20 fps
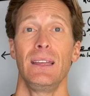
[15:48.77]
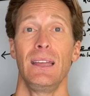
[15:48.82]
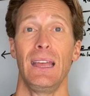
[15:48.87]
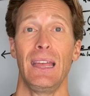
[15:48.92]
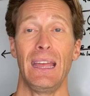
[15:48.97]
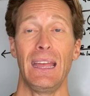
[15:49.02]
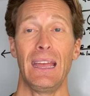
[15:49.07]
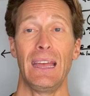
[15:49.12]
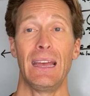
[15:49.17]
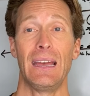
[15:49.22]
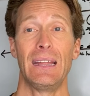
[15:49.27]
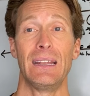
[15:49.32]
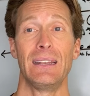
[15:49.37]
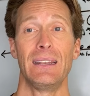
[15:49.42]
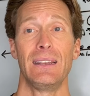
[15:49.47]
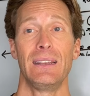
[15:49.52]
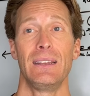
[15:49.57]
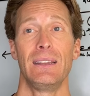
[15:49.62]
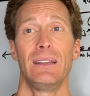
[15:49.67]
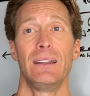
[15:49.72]

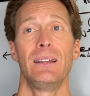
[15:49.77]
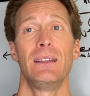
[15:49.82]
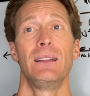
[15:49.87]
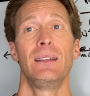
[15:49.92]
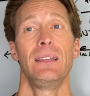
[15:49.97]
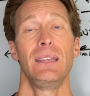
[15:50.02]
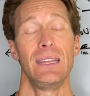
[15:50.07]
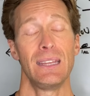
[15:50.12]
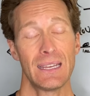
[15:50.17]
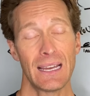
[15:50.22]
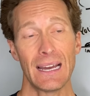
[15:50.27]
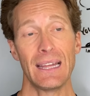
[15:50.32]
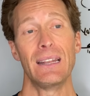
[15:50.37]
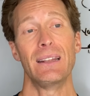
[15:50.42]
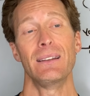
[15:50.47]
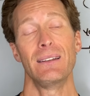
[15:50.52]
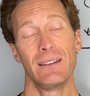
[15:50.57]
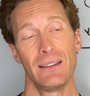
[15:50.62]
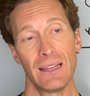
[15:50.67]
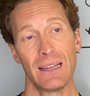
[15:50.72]
And he kind
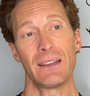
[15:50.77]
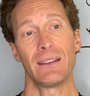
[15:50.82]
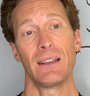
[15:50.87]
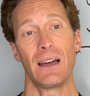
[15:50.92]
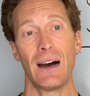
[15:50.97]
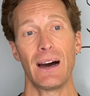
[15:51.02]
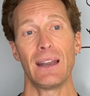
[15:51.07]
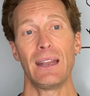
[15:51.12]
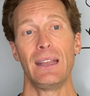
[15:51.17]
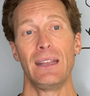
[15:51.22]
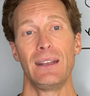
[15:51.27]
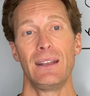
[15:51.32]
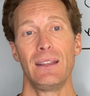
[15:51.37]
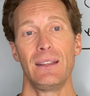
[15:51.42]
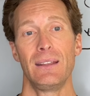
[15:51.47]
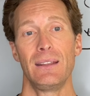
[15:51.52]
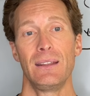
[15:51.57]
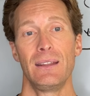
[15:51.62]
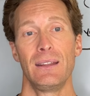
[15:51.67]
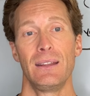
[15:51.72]
of like nodded,
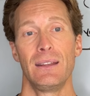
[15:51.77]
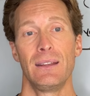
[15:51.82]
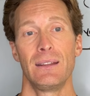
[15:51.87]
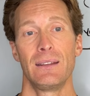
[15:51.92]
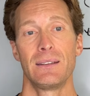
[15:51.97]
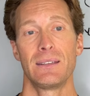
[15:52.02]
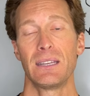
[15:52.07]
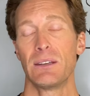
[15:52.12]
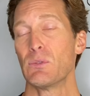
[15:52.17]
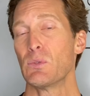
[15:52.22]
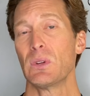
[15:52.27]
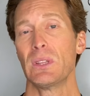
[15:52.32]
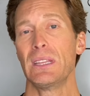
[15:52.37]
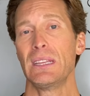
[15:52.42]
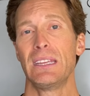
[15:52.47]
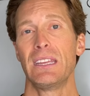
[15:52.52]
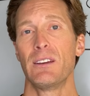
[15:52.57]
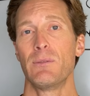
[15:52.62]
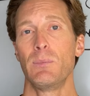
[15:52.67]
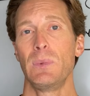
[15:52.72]
didn't
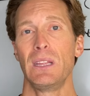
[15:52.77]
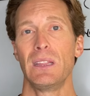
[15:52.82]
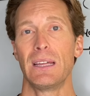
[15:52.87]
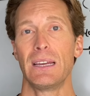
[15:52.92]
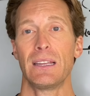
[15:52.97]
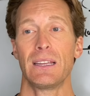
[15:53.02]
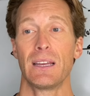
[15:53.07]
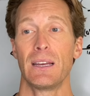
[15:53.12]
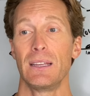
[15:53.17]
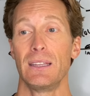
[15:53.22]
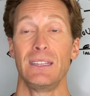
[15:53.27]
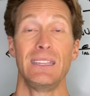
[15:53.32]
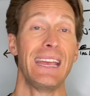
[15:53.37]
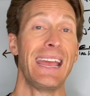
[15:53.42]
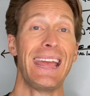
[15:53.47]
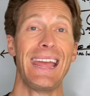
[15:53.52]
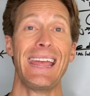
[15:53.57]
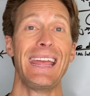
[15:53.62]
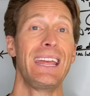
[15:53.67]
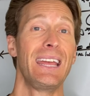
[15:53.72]
really give me like a
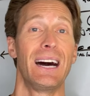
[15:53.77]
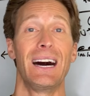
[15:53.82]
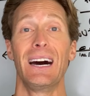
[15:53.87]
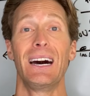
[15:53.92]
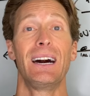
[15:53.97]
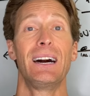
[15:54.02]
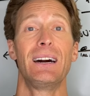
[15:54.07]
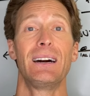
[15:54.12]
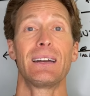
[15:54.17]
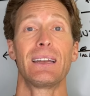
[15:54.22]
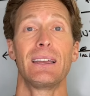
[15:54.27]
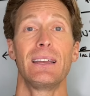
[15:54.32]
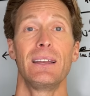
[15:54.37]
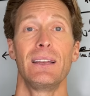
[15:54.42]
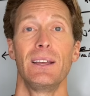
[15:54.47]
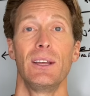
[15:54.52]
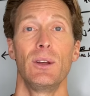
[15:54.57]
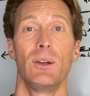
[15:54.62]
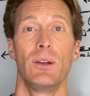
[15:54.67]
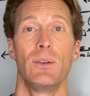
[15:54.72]
yay hug
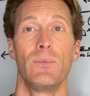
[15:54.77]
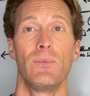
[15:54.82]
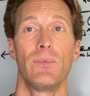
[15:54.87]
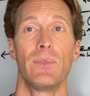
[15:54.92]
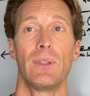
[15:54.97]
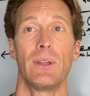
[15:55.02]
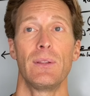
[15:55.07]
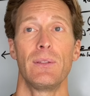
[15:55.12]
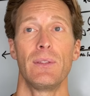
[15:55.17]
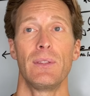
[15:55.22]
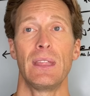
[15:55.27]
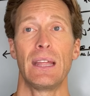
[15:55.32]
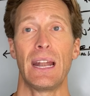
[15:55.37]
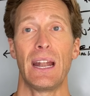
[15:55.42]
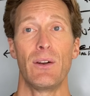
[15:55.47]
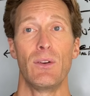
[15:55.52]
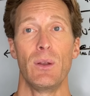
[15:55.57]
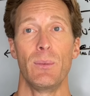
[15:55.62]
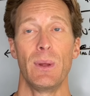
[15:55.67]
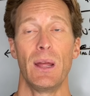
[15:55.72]
that
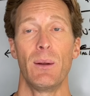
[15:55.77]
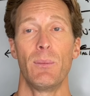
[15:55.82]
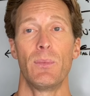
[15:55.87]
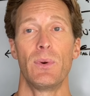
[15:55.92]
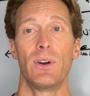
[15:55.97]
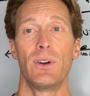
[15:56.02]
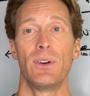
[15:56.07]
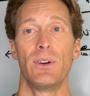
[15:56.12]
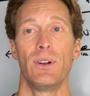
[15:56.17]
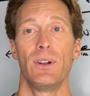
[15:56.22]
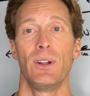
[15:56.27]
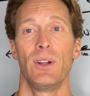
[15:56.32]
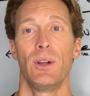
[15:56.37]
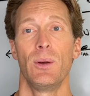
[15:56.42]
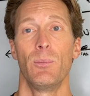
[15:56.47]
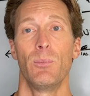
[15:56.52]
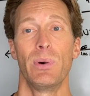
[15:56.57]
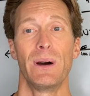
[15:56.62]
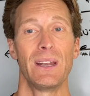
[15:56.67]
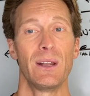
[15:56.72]
I remember,
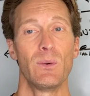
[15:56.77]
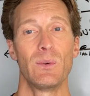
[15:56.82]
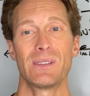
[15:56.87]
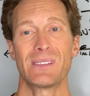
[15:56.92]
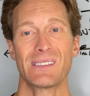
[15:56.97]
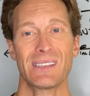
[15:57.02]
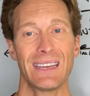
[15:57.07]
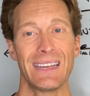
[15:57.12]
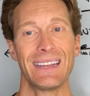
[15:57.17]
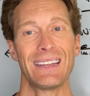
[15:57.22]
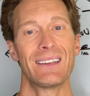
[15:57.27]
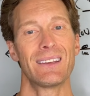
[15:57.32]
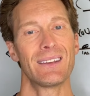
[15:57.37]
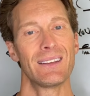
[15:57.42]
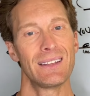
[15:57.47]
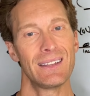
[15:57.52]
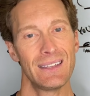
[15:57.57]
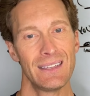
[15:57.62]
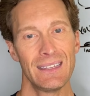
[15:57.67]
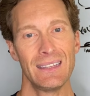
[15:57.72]
but it was
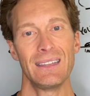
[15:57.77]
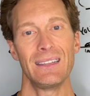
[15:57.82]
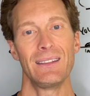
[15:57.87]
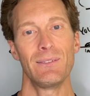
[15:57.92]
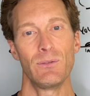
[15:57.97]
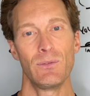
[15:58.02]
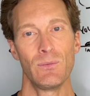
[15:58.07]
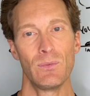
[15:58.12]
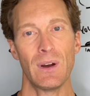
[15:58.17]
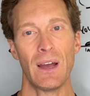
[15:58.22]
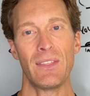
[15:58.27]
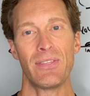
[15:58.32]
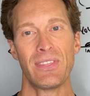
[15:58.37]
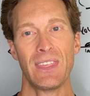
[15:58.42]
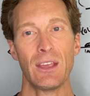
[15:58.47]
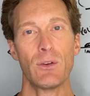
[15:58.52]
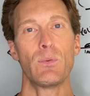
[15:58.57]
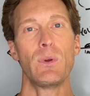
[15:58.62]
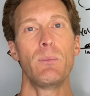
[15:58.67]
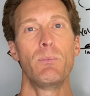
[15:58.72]
like, I
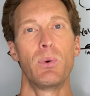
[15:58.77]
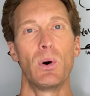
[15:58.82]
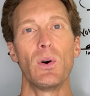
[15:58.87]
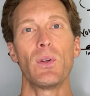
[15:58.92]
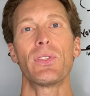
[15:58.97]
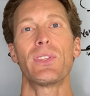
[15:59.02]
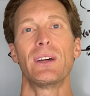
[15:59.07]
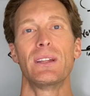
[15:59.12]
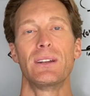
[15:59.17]
think we both